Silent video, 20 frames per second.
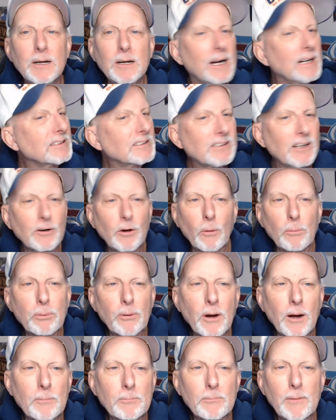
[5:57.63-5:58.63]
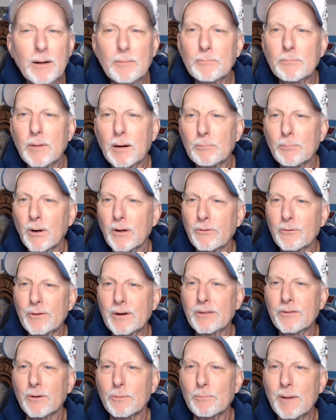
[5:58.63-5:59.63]
I say, no problem. My brother
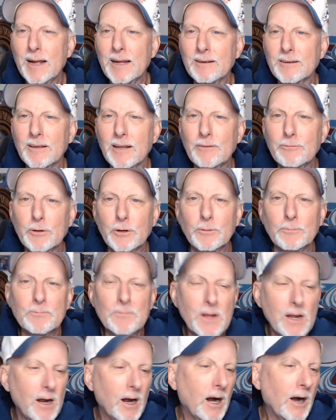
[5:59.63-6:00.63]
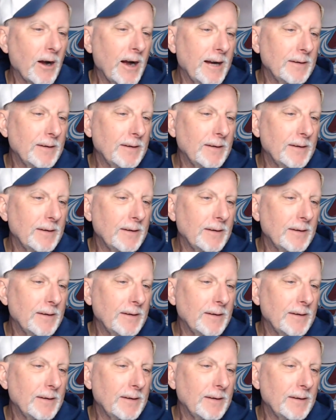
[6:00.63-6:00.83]
either, man. Love you. All